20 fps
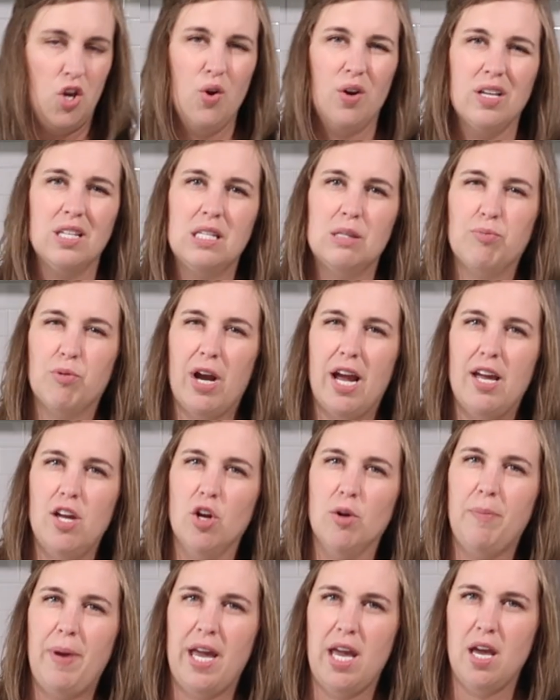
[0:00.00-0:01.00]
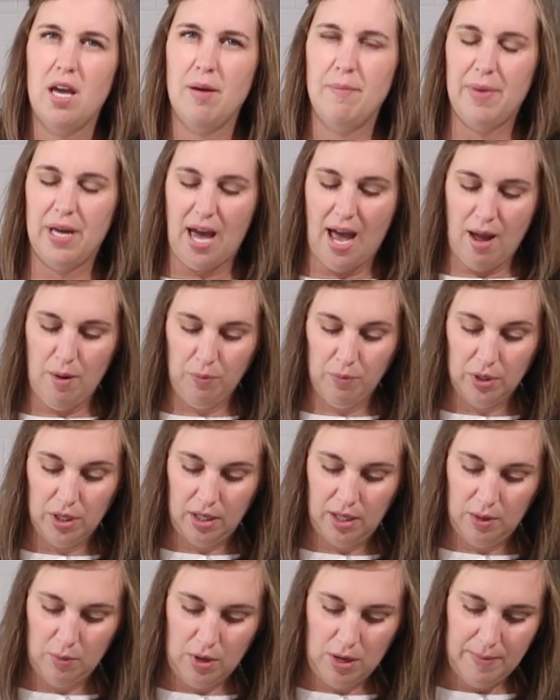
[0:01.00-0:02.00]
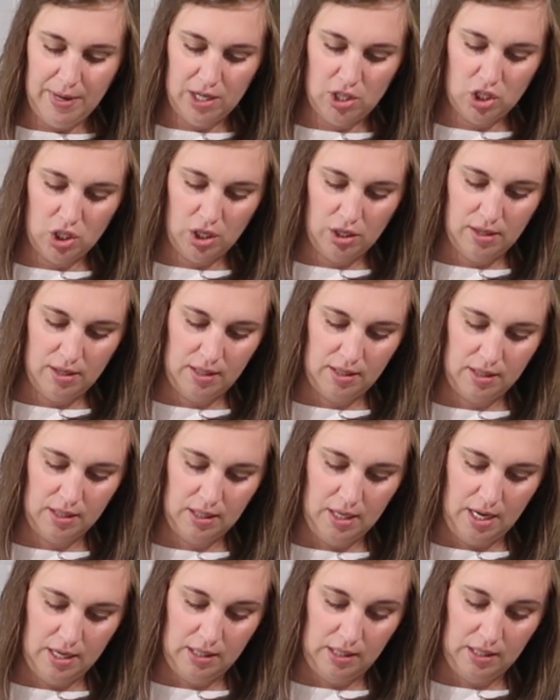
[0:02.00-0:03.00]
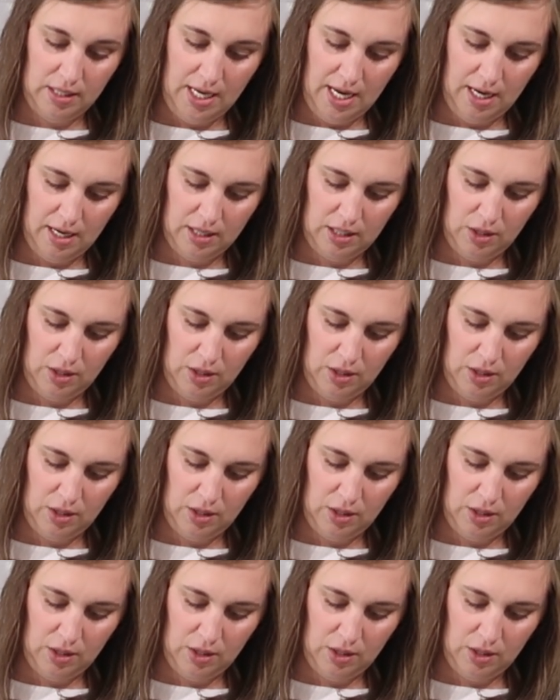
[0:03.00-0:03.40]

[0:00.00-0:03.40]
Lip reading: You can spray your pan, but I really wanna make sure this does not stick,